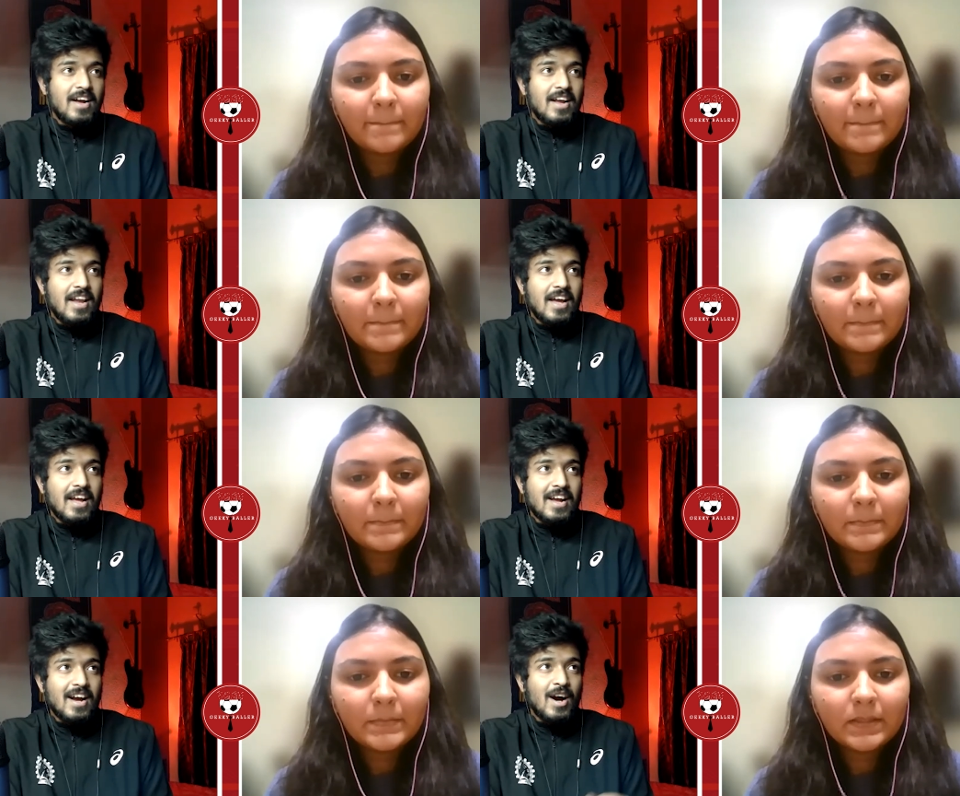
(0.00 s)

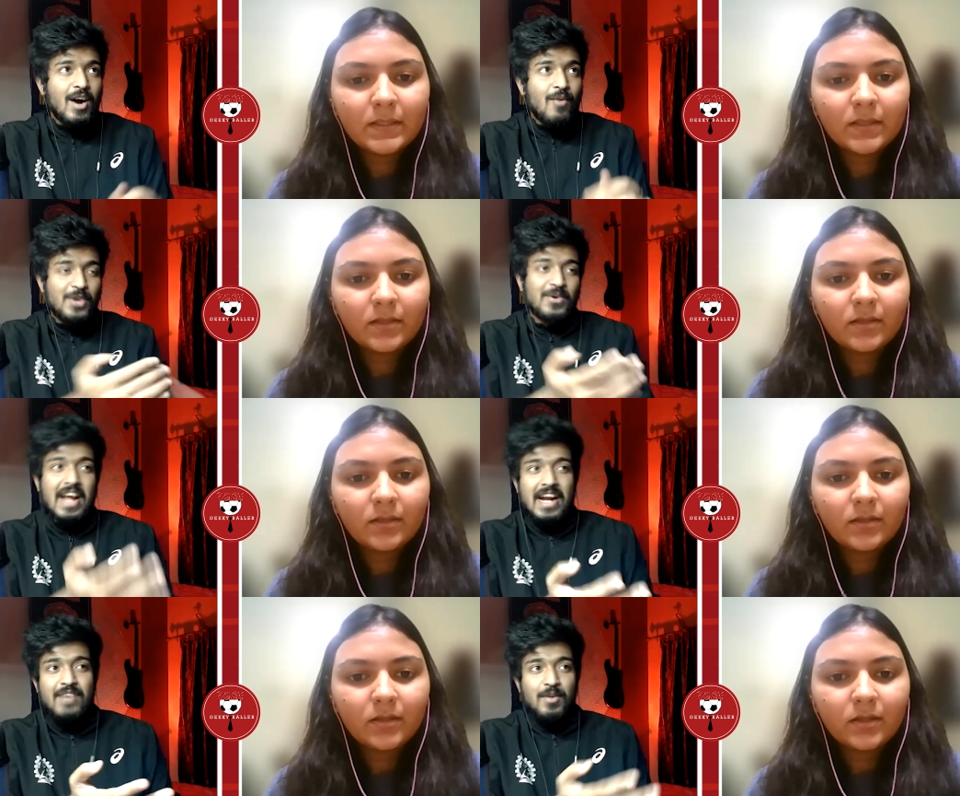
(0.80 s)
Speaker 1: like uh, what you
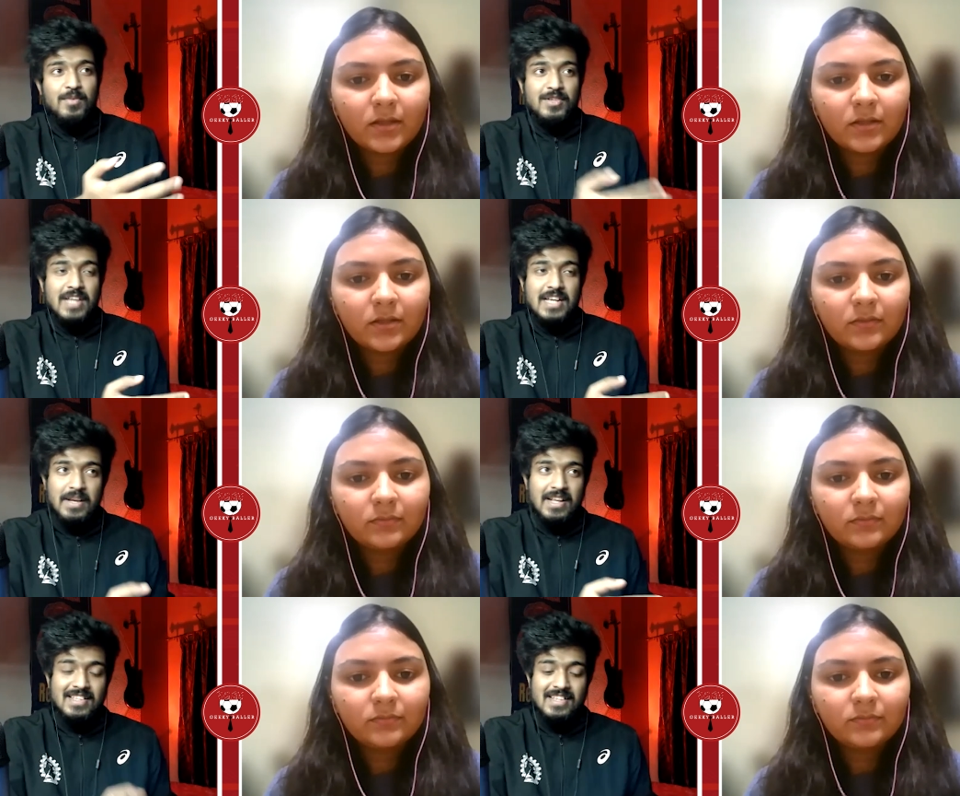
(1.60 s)
gained from those
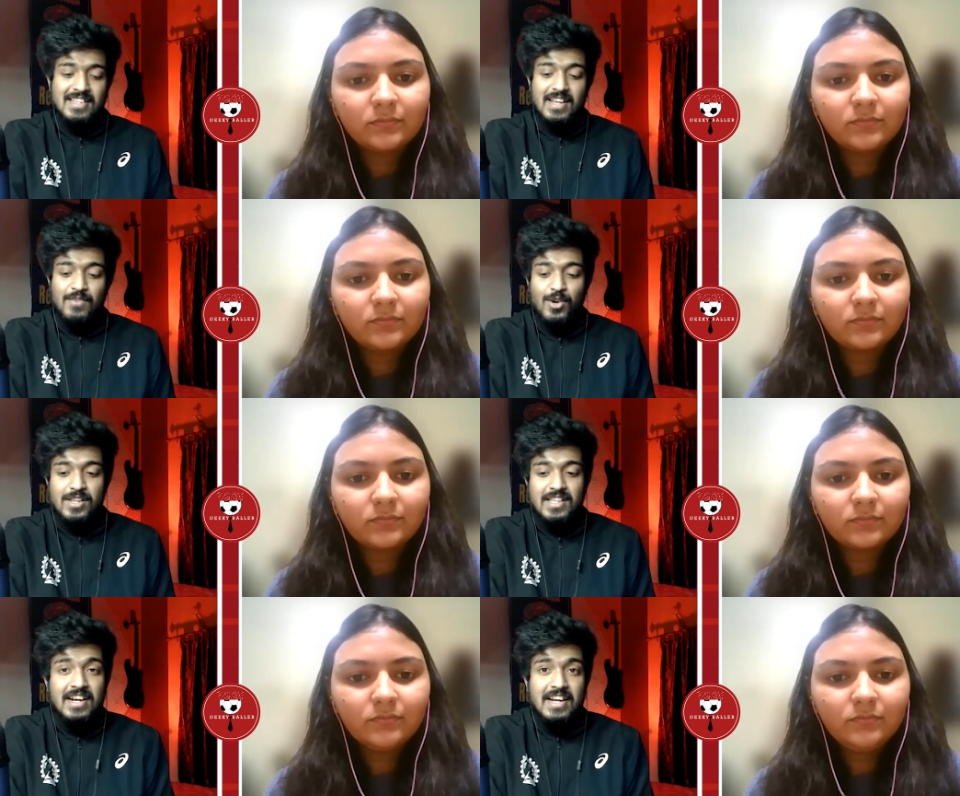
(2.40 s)
experiences and what
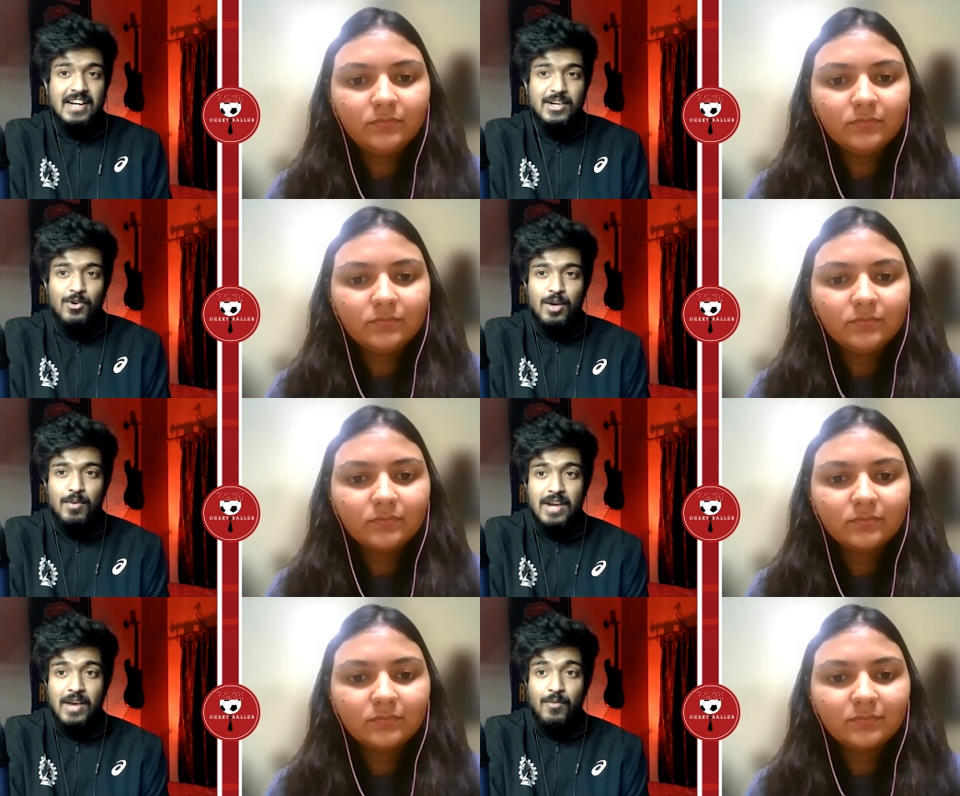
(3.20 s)
they really told about
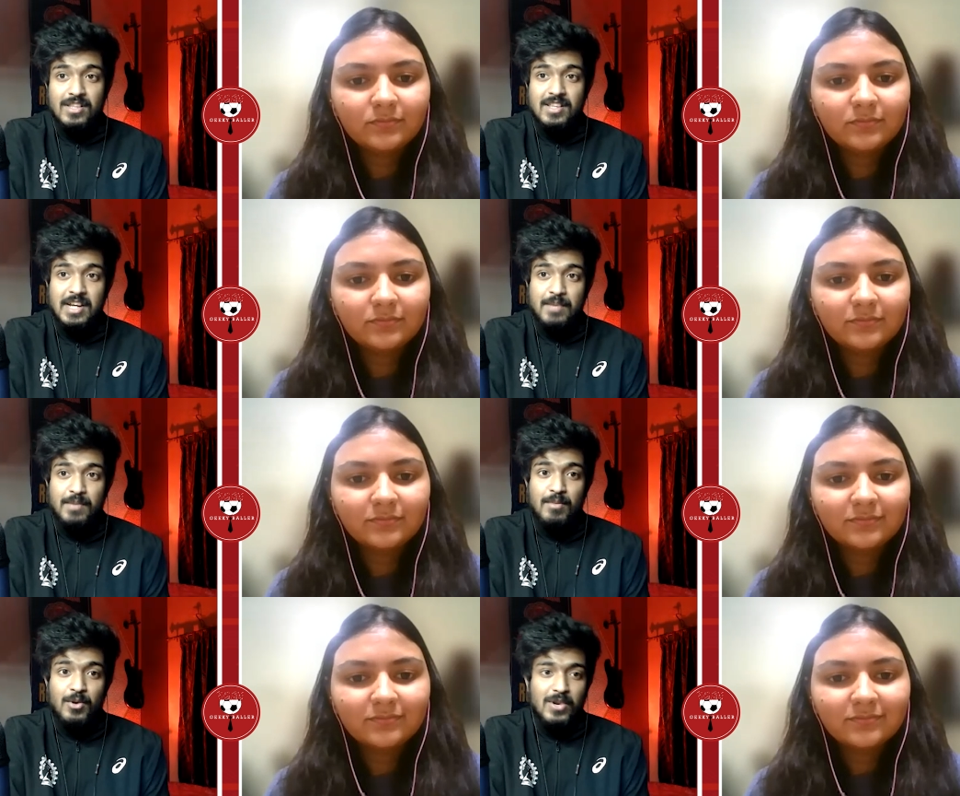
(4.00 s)
like what the
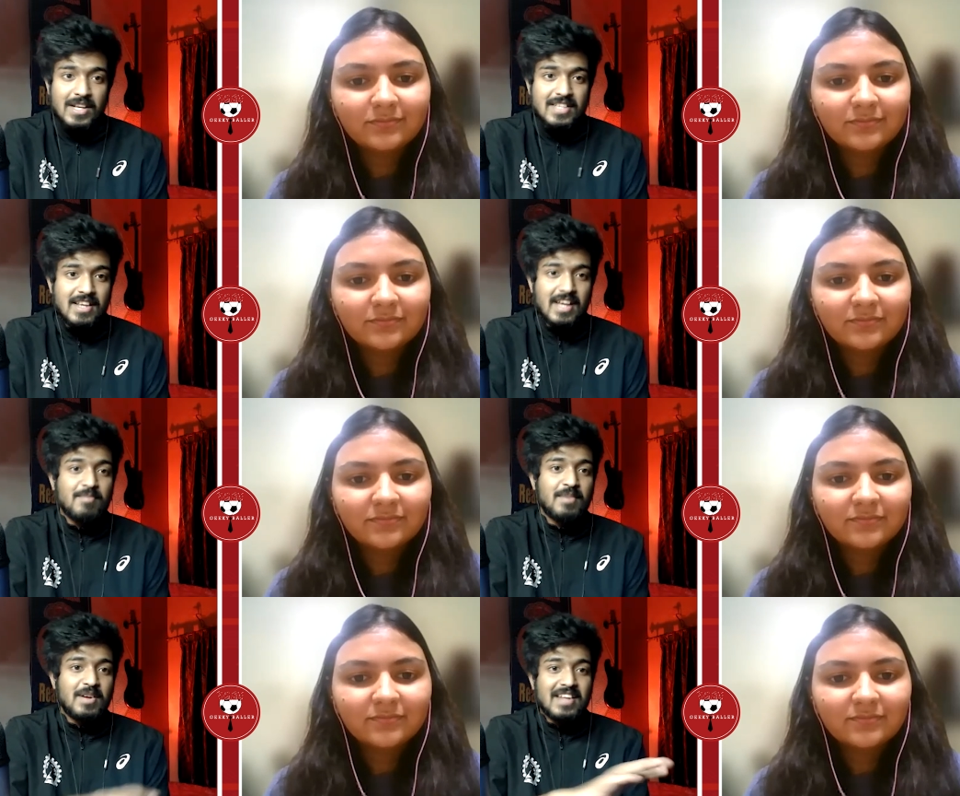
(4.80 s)
tpm role is like
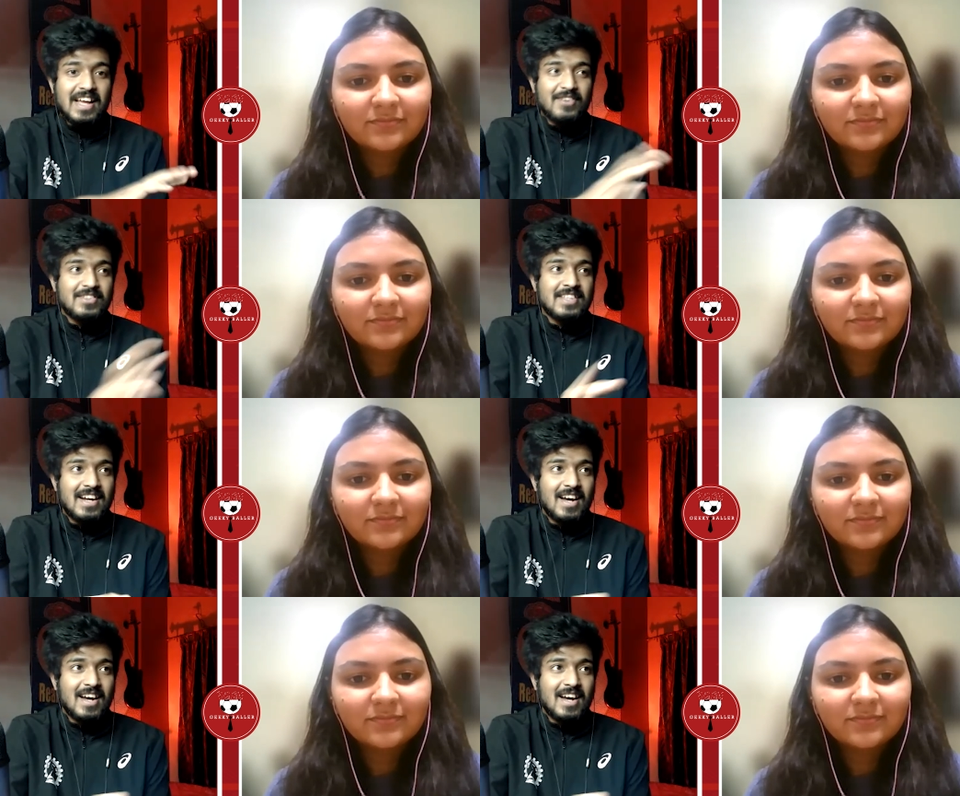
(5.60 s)
like you said